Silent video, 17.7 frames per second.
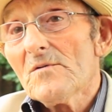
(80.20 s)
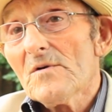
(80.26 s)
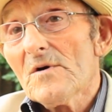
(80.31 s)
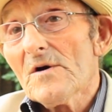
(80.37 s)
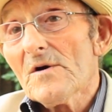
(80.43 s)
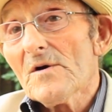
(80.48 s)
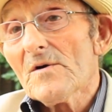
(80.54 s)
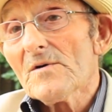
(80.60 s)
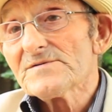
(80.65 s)

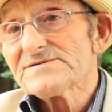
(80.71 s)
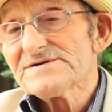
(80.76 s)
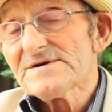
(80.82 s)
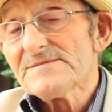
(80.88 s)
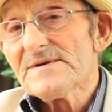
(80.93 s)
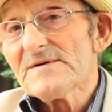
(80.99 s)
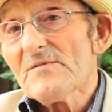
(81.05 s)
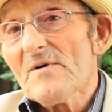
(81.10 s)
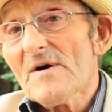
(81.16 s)
Uh,
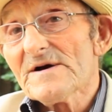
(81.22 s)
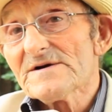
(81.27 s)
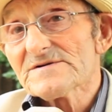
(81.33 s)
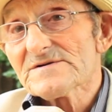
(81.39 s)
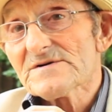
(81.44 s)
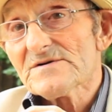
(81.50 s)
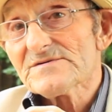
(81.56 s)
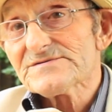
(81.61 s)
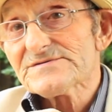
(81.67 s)
Jimmy
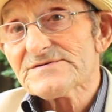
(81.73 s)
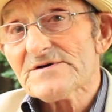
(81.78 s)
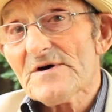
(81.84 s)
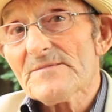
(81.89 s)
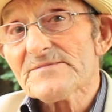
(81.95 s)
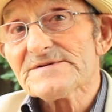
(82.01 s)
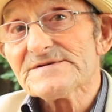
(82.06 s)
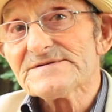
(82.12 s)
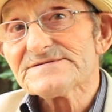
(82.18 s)
Wilde got
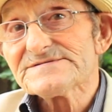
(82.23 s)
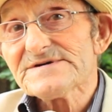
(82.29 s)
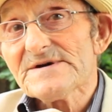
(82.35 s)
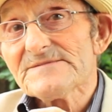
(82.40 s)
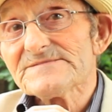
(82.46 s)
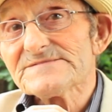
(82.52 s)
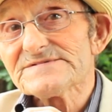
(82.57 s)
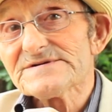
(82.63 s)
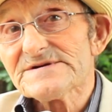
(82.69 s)
stopped in
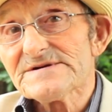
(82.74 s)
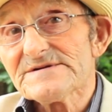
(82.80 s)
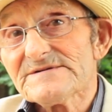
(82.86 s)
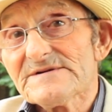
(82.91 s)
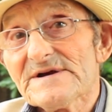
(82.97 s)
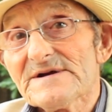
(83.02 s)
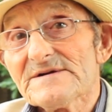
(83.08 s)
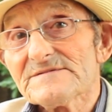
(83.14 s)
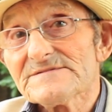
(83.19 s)
seventeen
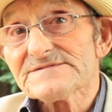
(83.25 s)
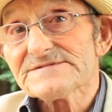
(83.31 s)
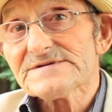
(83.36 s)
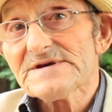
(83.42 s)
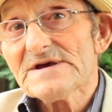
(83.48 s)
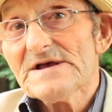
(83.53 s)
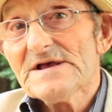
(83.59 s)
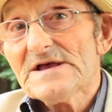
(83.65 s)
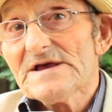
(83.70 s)
rounds.
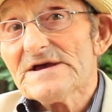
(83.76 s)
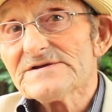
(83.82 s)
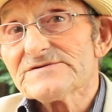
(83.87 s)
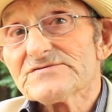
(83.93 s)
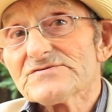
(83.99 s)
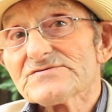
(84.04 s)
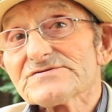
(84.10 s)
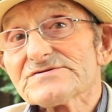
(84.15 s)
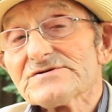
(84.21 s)
It
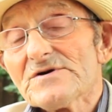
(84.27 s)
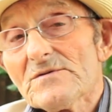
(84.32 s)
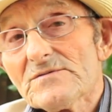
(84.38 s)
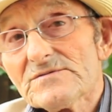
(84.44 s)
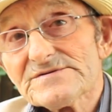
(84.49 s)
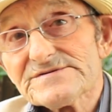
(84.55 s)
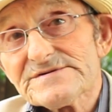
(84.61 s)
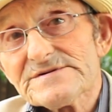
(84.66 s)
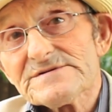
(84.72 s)
just
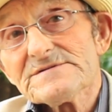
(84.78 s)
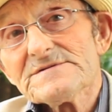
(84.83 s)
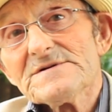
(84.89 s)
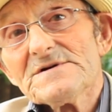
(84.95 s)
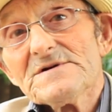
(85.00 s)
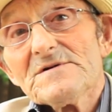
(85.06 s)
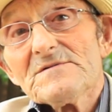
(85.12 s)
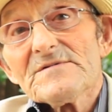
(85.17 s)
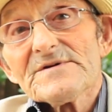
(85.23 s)
shows you
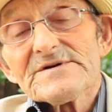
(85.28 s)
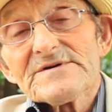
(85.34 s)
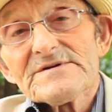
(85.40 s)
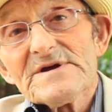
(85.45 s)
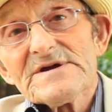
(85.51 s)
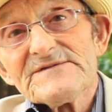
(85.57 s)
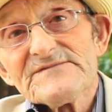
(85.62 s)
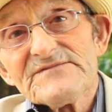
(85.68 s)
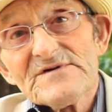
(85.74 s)
what a
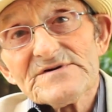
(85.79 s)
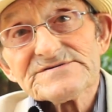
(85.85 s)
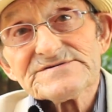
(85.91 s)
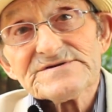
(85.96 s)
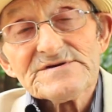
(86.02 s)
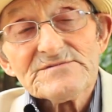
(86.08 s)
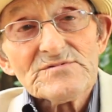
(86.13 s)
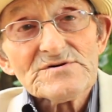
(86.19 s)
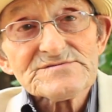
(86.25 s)
great
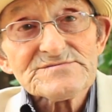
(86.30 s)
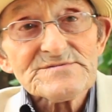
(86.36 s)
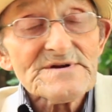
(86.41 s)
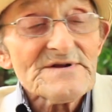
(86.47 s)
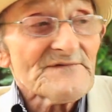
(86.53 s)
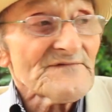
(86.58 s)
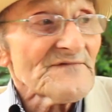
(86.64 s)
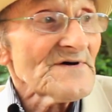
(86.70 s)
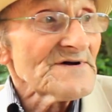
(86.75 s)
fighter he was when
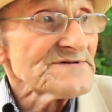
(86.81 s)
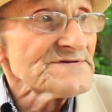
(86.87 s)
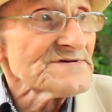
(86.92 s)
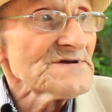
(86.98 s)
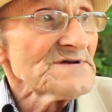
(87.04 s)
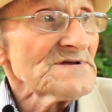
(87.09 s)
you fight